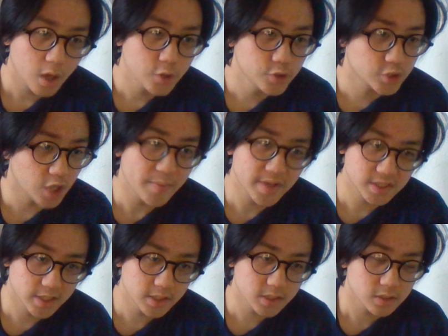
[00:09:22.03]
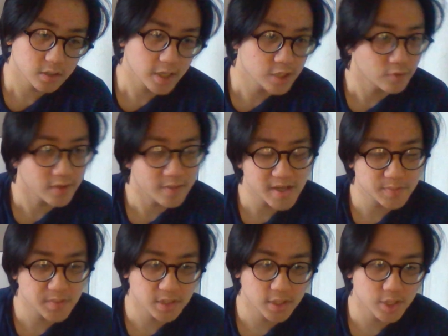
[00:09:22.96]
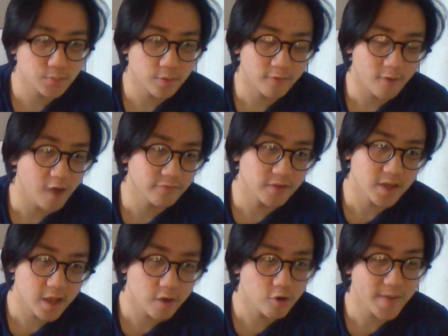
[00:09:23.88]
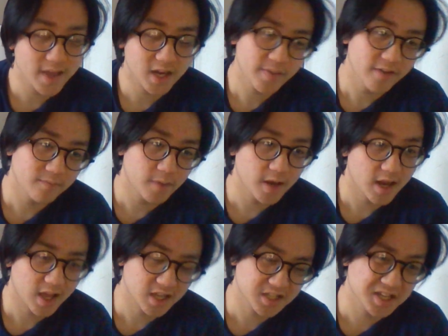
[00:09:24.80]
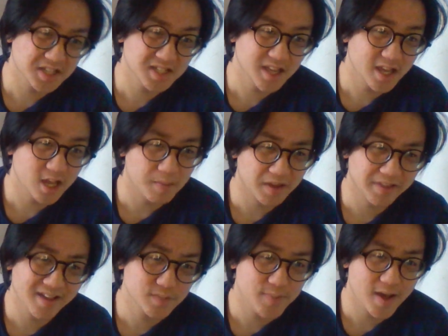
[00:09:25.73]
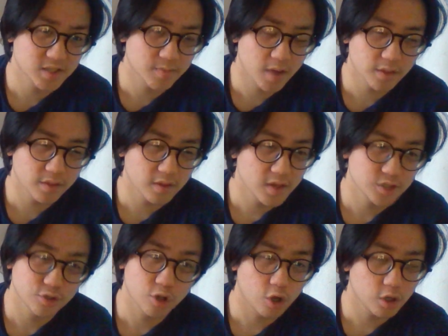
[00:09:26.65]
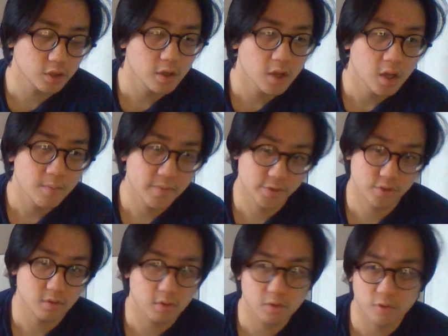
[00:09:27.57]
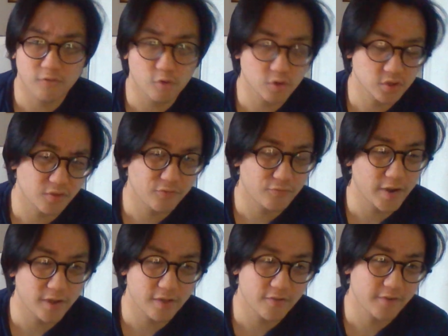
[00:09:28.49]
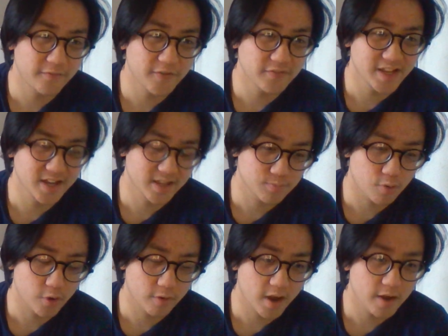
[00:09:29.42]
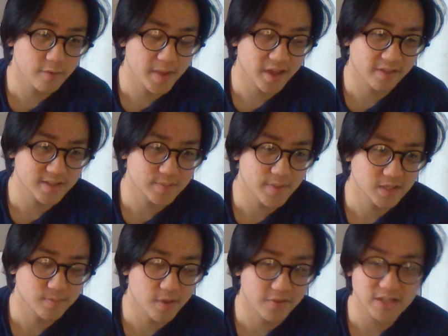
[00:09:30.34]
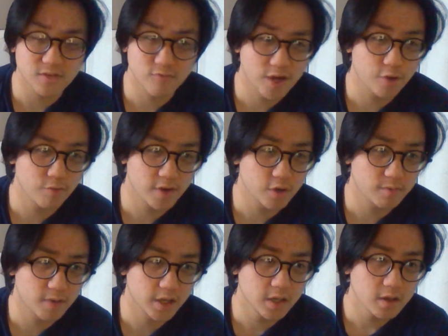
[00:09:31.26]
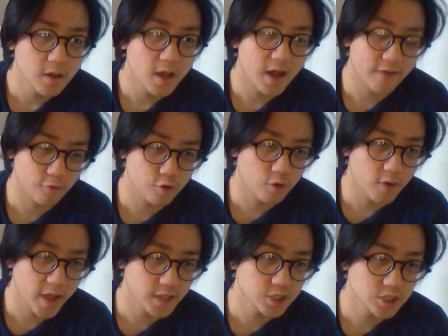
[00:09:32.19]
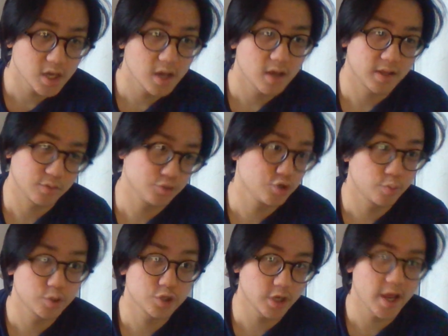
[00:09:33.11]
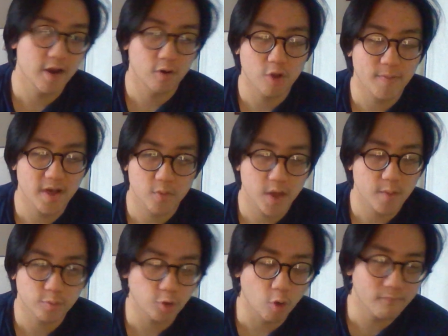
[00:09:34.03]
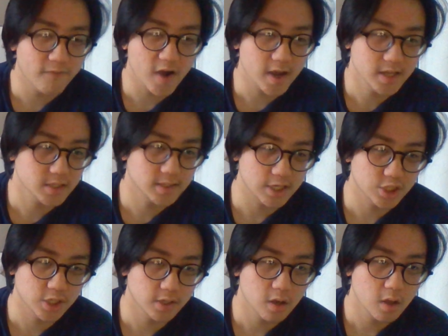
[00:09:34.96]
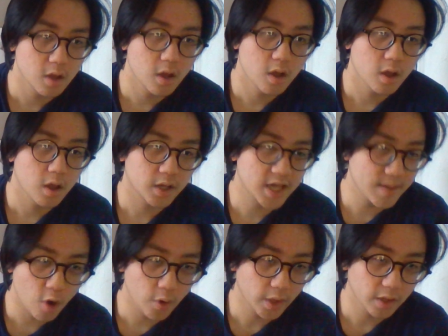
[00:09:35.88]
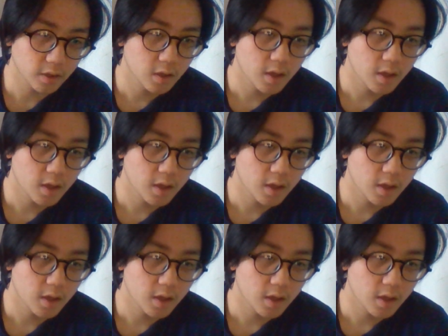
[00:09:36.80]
you start a business. It's not the best business, but after a year, you're making a bit of money, like consistent income, like £1,000 a month. It's not a lot, but you're fucking 15 at this point, right? Making £1,000 a month. That's a really, really good money for your age, which you're gonna hear a lot, by the way. But don't fucking listen to that shit. Keep going,